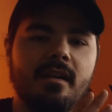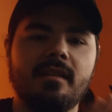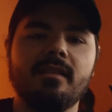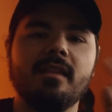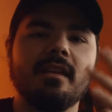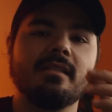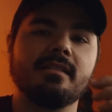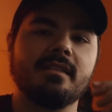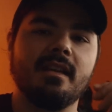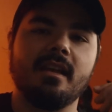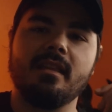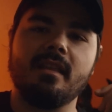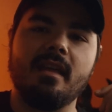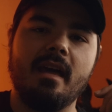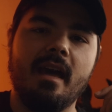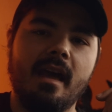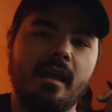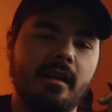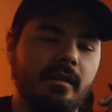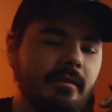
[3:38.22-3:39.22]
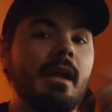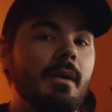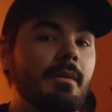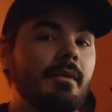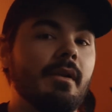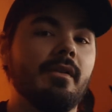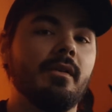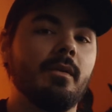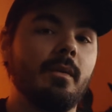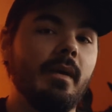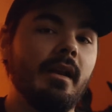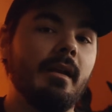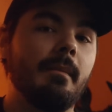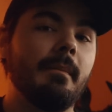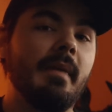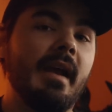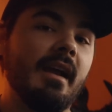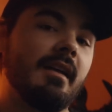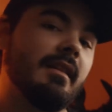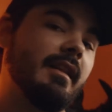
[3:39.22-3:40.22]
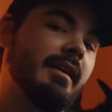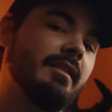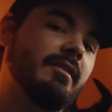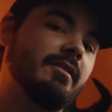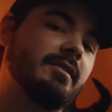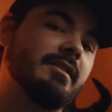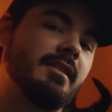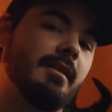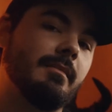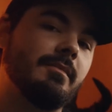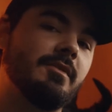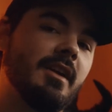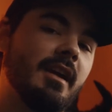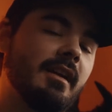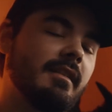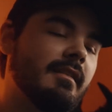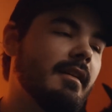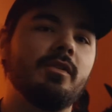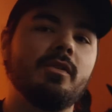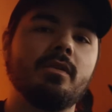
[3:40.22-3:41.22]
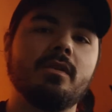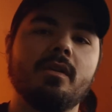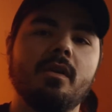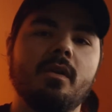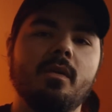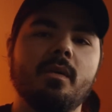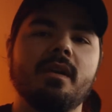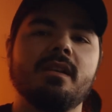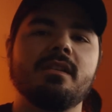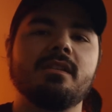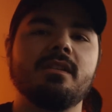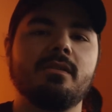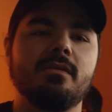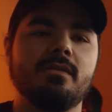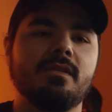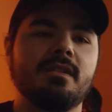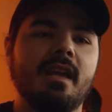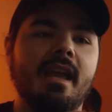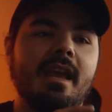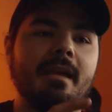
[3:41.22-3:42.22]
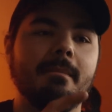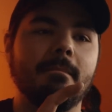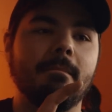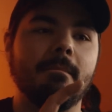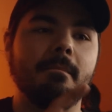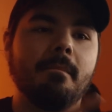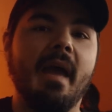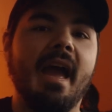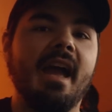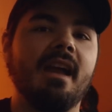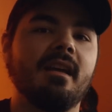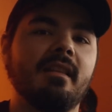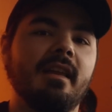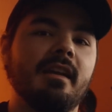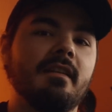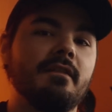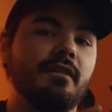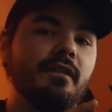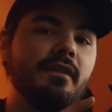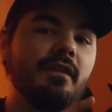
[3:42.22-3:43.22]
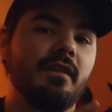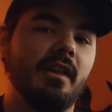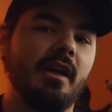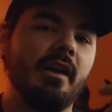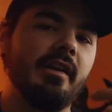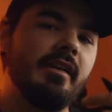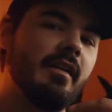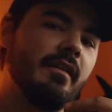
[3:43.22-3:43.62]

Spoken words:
things like that. Now, another way to backlight your subject, you can always use a backlight flood